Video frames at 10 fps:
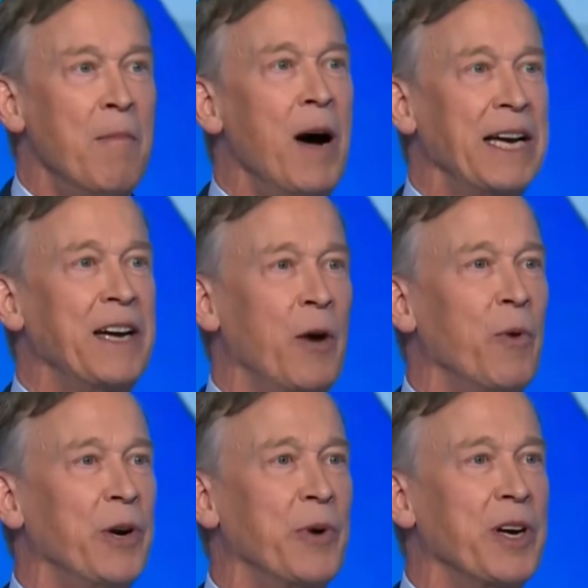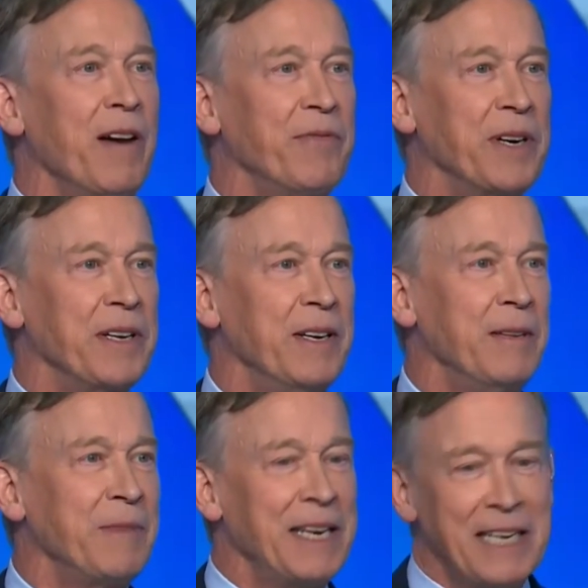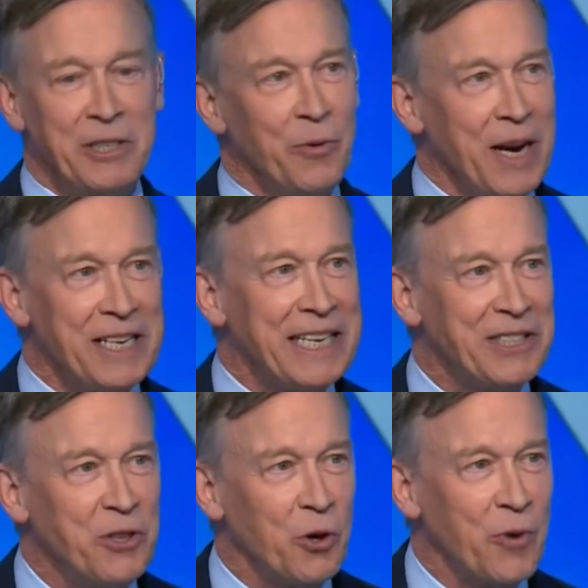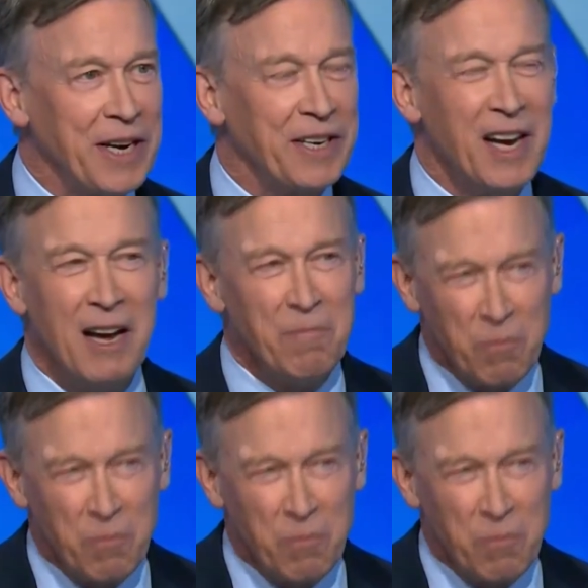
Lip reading: my God, what a recovery. And yet you're right, he gets no credit.